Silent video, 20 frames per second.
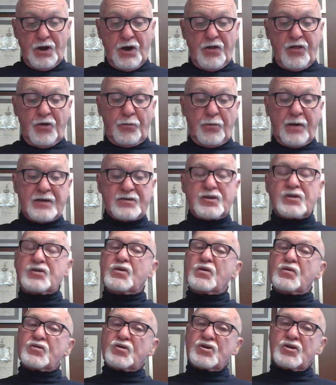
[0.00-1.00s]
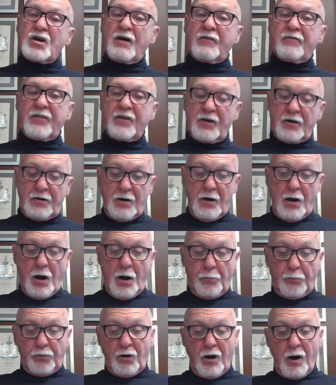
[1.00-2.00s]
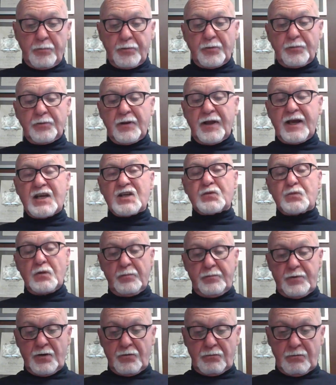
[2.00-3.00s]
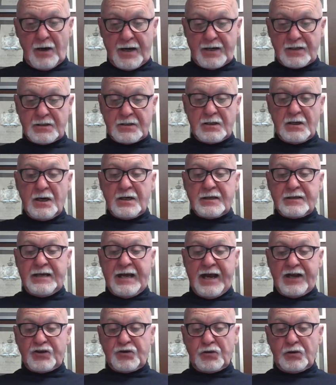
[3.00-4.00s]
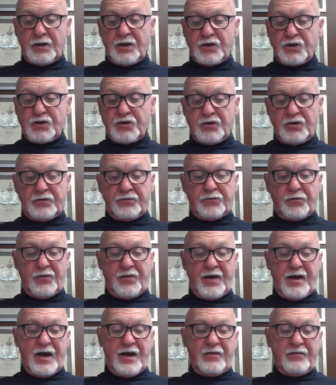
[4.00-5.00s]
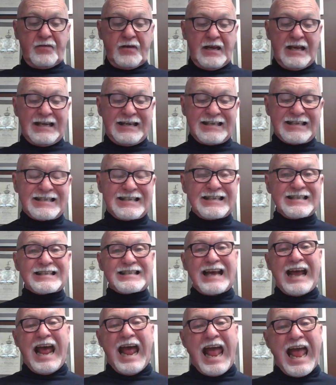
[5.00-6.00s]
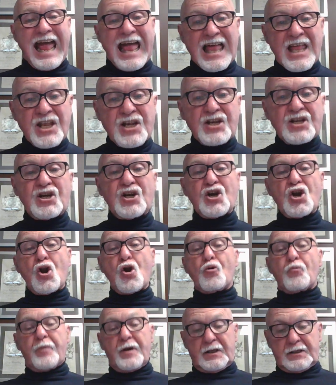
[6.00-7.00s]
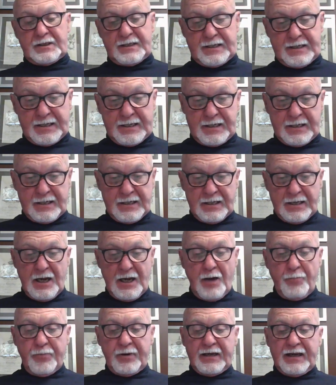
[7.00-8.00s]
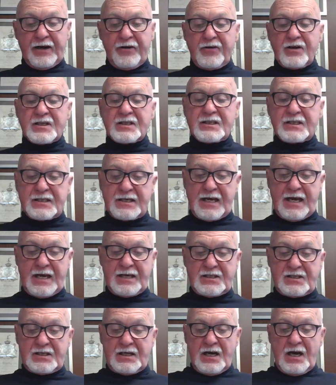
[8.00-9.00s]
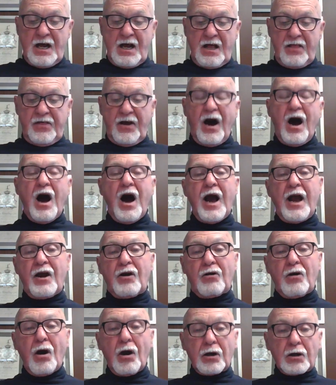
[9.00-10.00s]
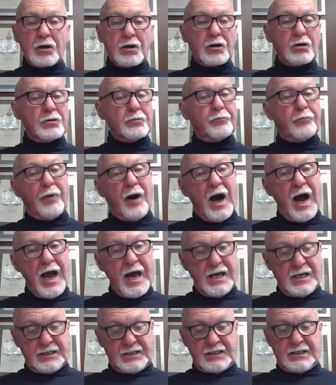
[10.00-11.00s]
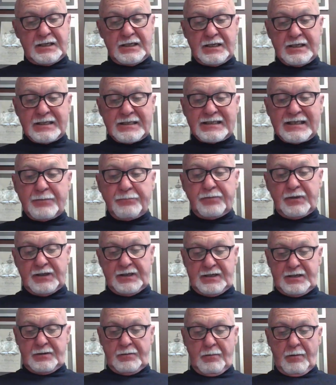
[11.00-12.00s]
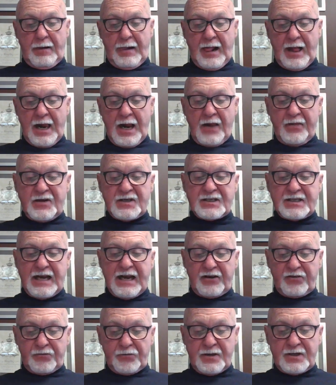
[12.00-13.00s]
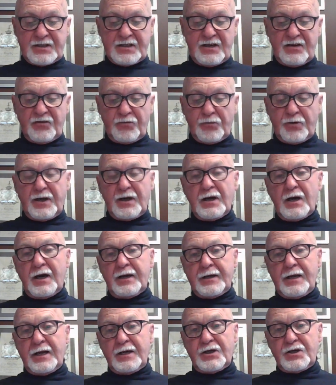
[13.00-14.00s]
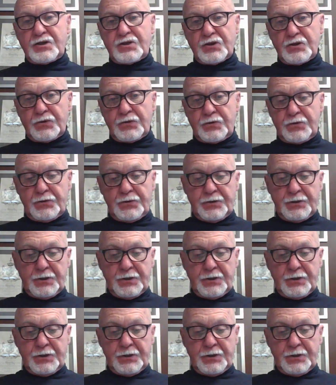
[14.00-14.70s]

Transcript: The restitution of their proper place will be right, natural, and good, for they have innocence and nobility. Belarius states the hierarchical bias simply, and this is Act 3, Scene 3, line 82.